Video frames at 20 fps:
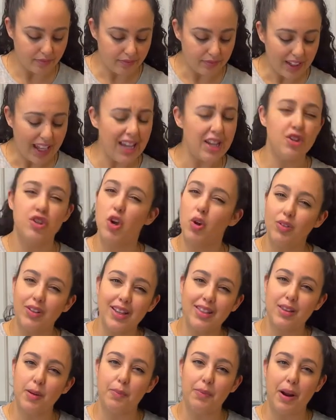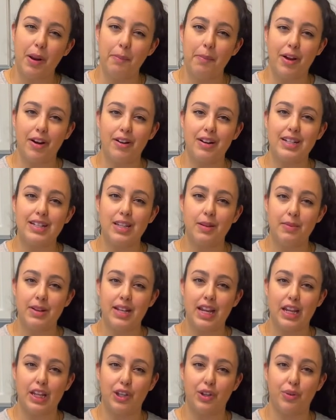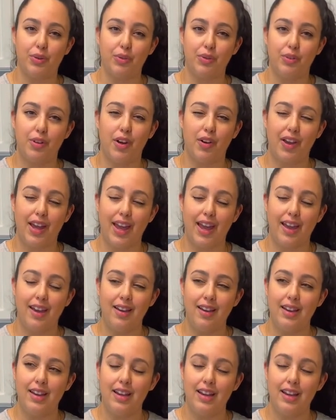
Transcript: And don't let the brown butter intimidate you, okay?